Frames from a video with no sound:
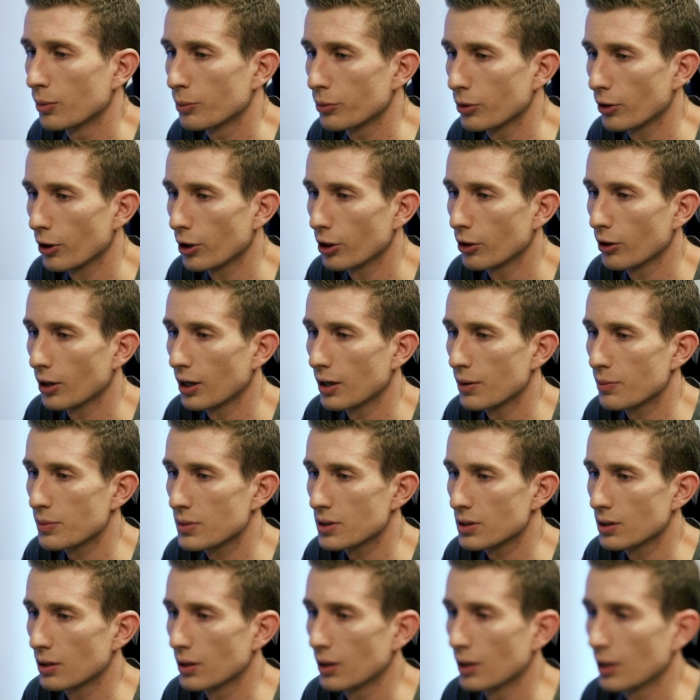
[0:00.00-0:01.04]

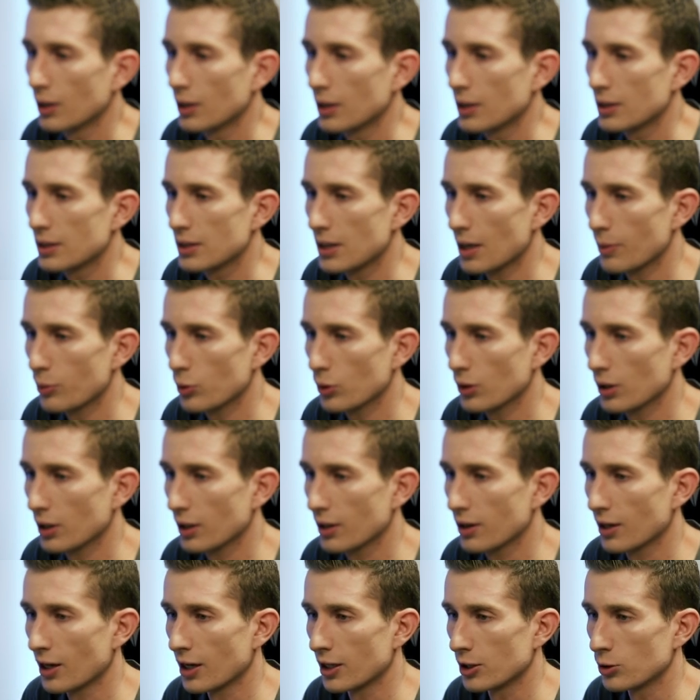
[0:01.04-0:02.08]
Programs, double
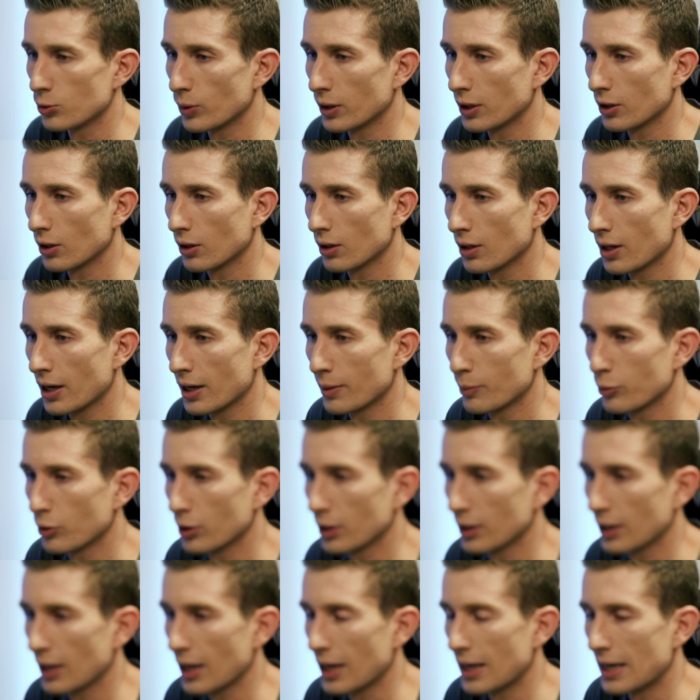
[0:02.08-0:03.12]
click the Arduino
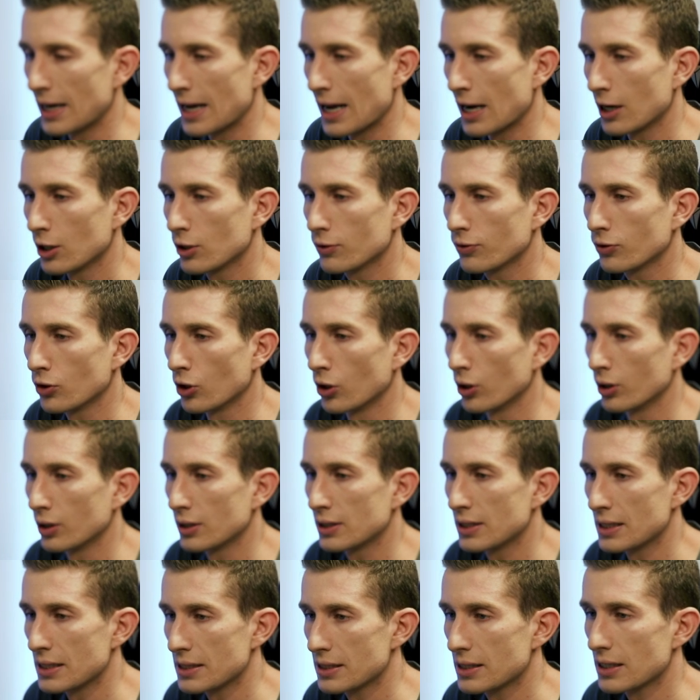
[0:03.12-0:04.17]
library, and now you've got
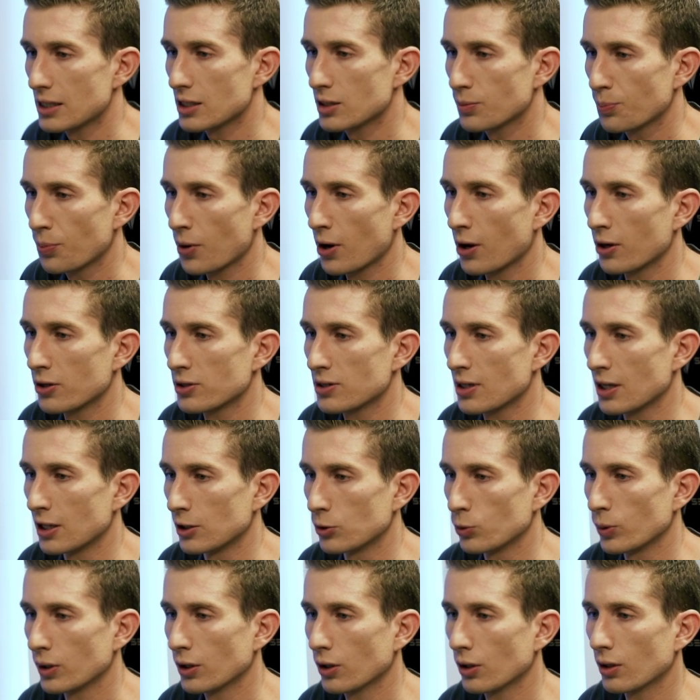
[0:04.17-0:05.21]
DCS BIOS
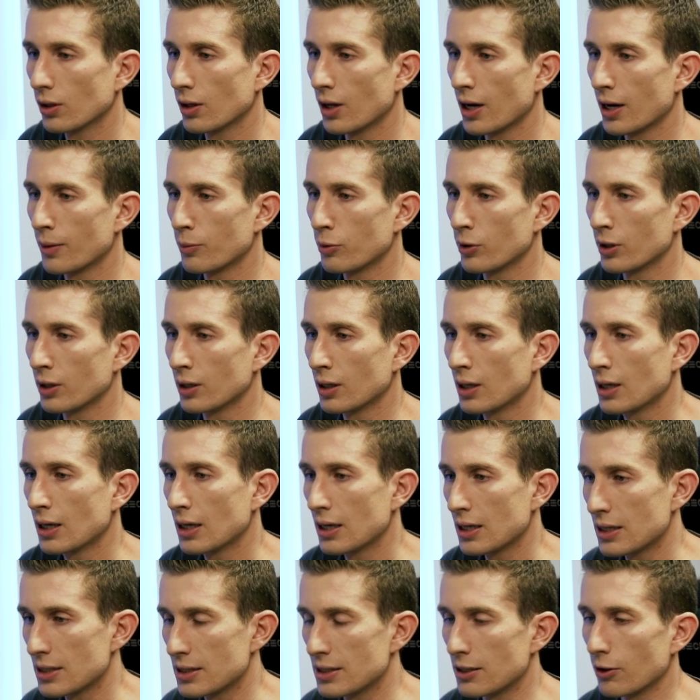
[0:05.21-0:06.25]
Arduino library
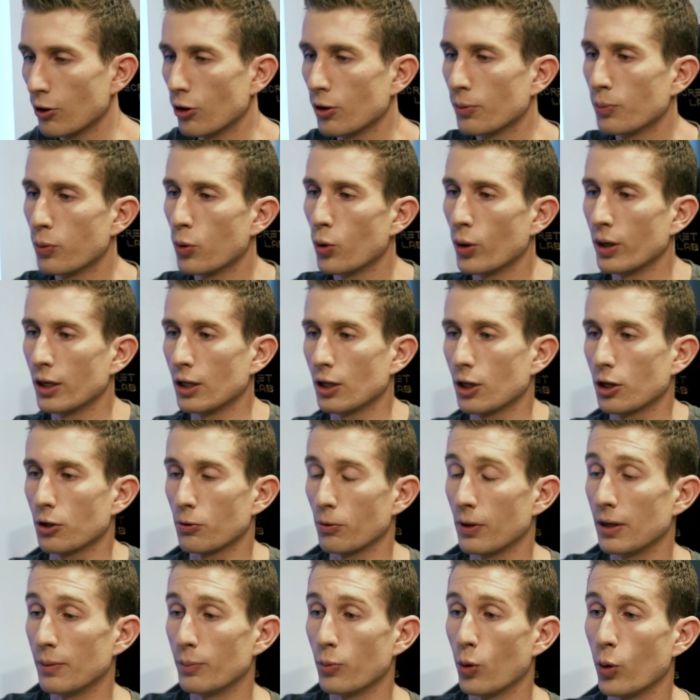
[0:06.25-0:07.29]

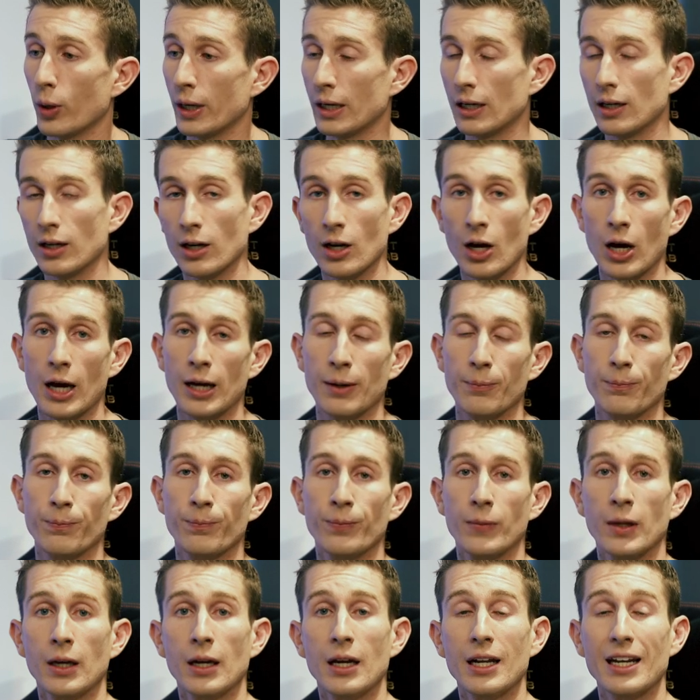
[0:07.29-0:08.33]
0.3.9. Now,
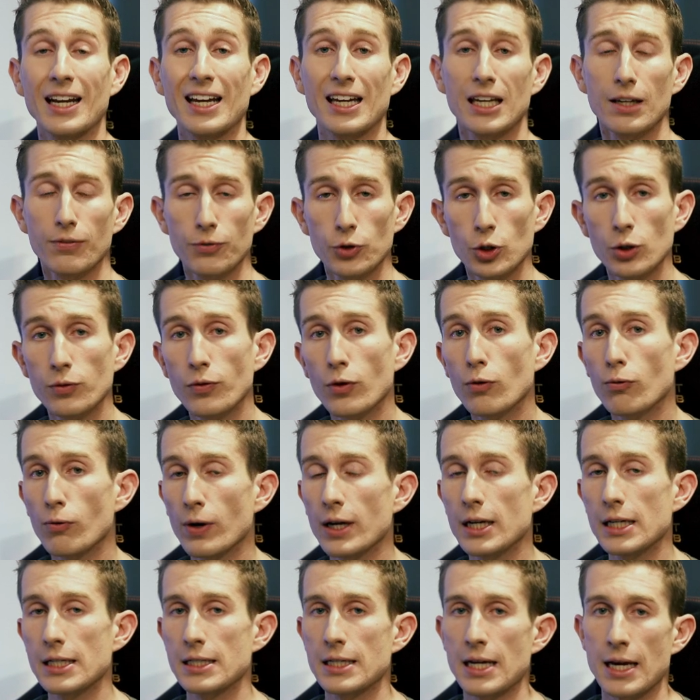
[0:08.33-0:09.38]
if you've
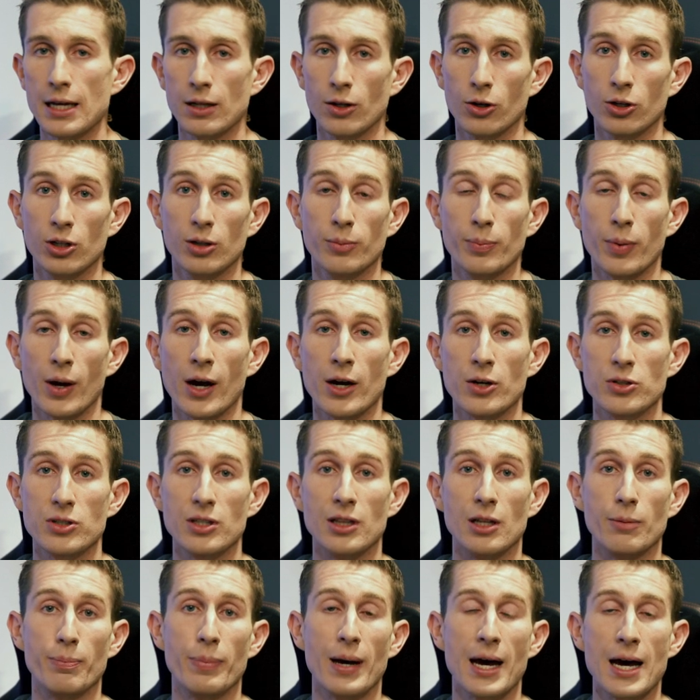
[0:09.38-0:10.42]
already downloaded BIOS in
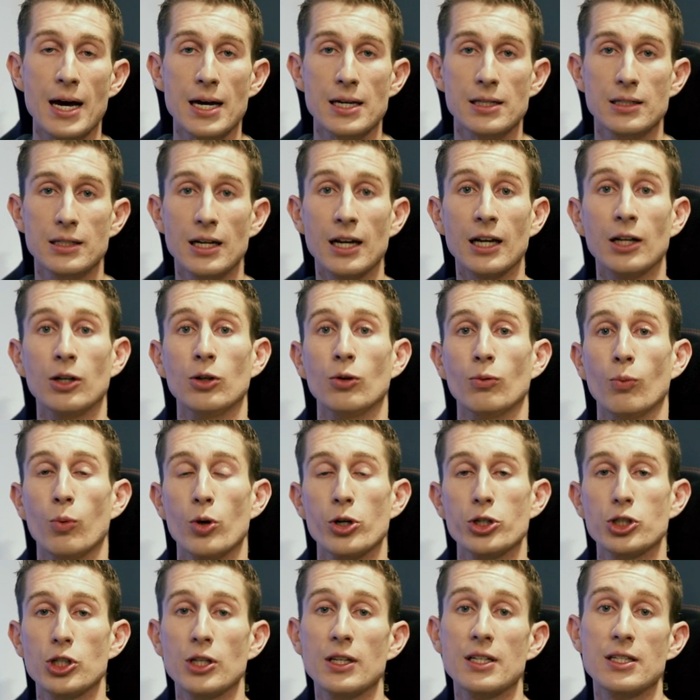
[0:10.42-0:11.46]
the past and you're
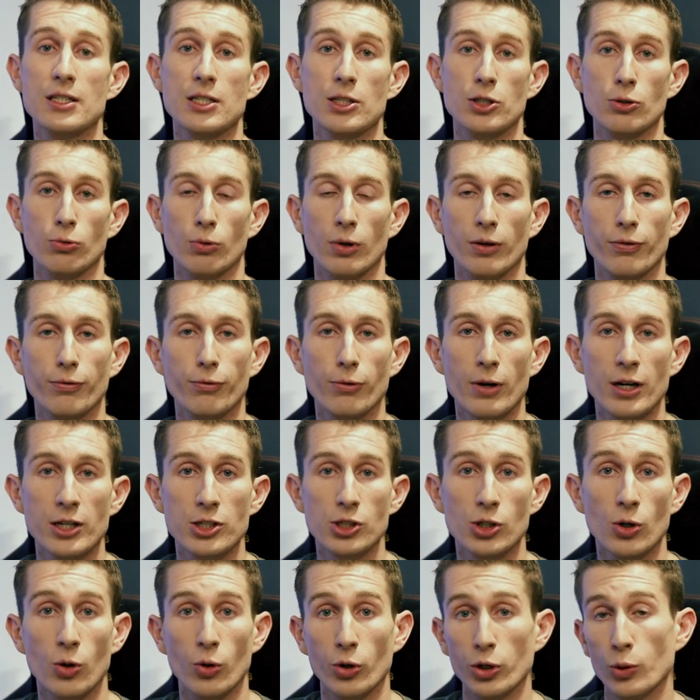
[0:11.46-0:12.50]
watching this as a
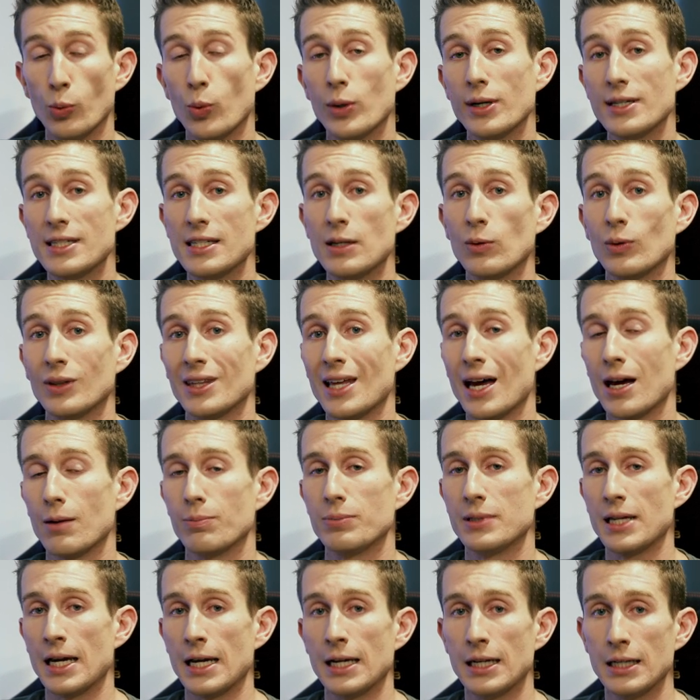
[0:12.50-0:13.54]
refresher or you want to see what the
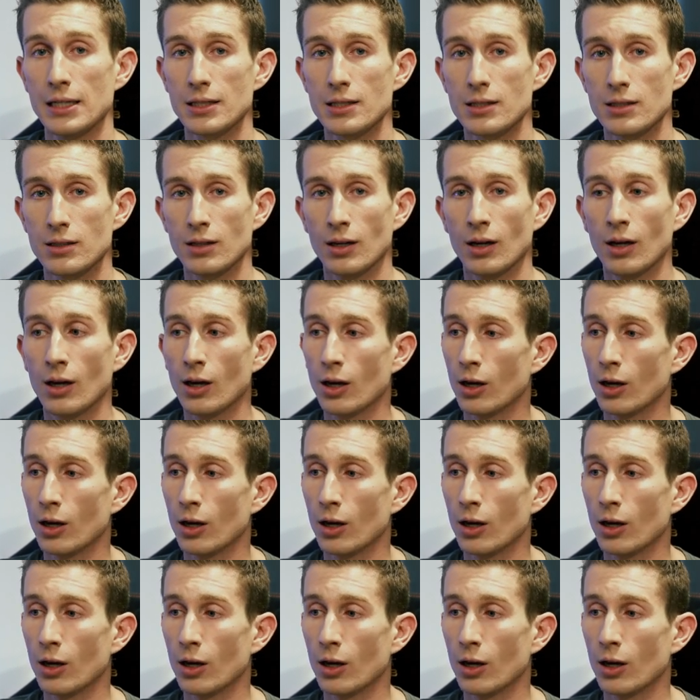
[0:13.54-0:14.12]
update is,